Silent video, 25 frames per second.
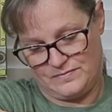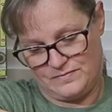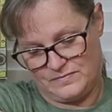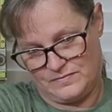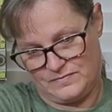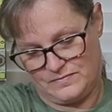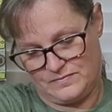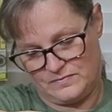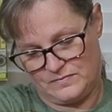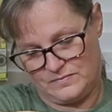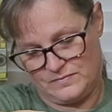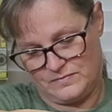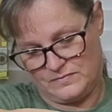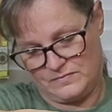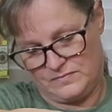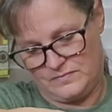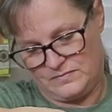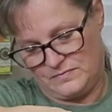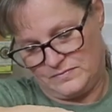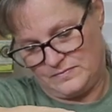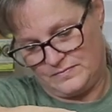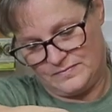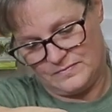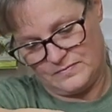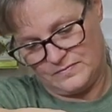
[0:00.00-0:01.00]

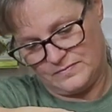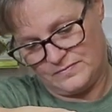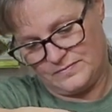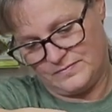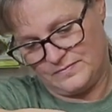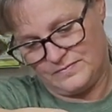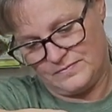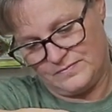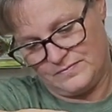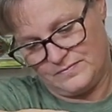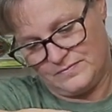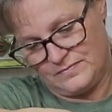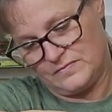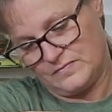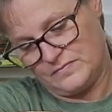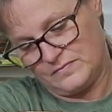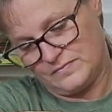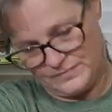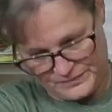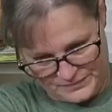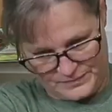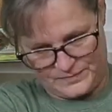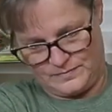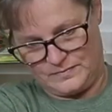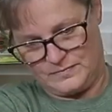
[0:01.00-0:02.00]

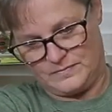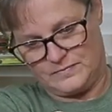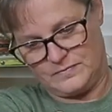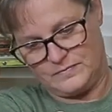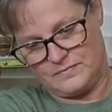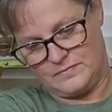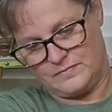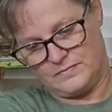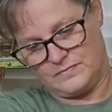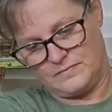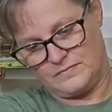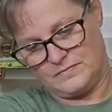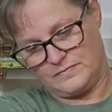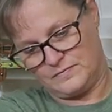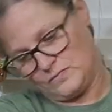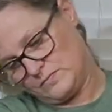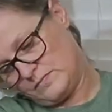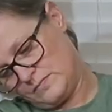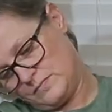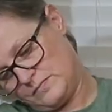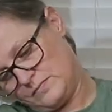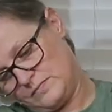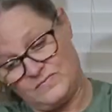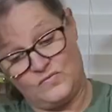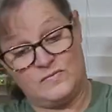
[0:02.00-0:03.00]

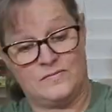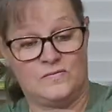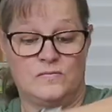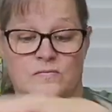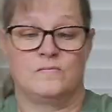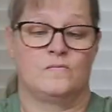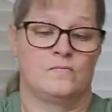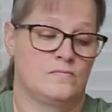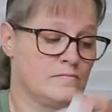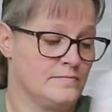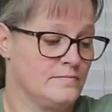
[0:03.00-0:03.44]
(silence)